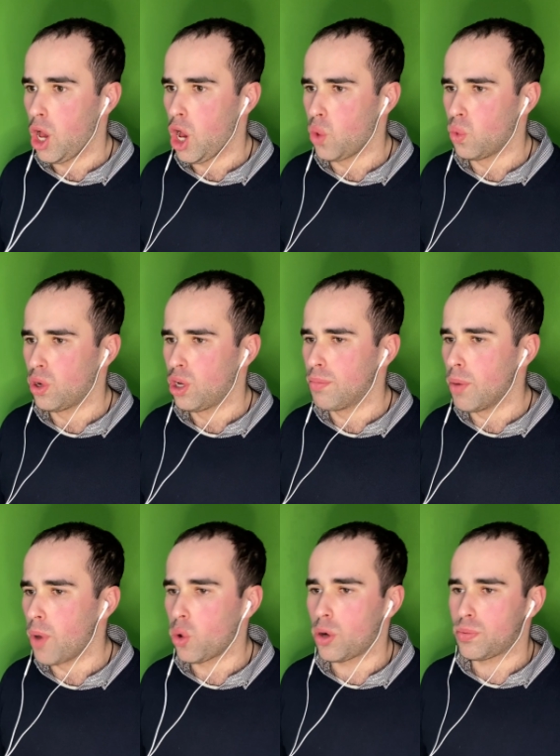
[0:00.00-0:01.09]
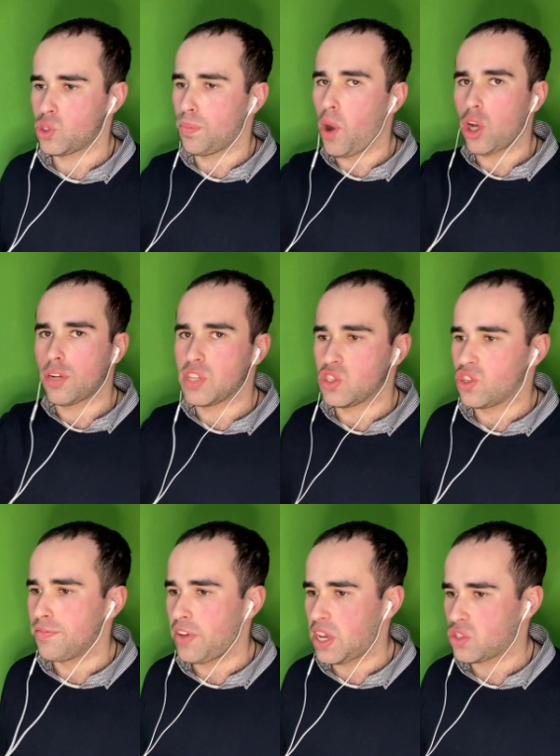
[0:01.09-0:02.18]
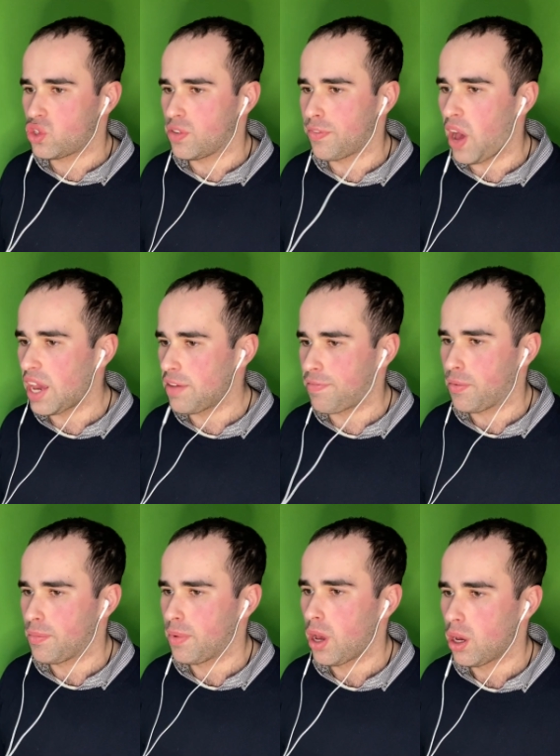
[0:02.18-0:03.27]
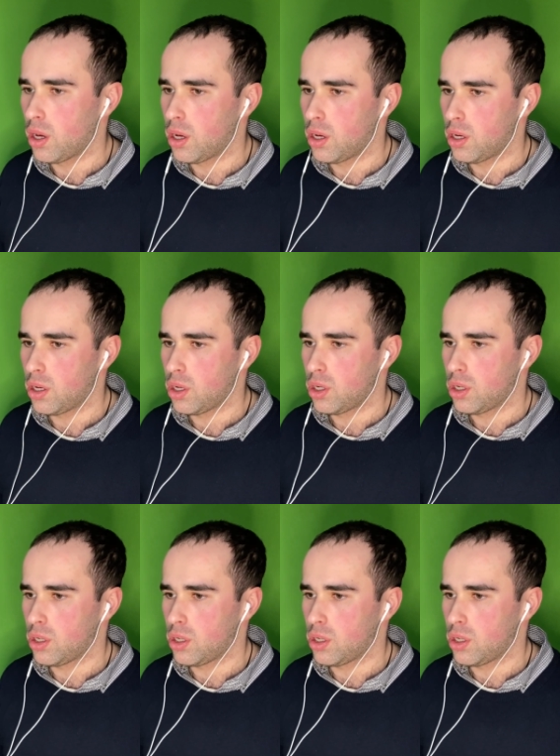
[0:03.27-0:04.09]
Oh, Momoa was a part of this in Fast Five. My family.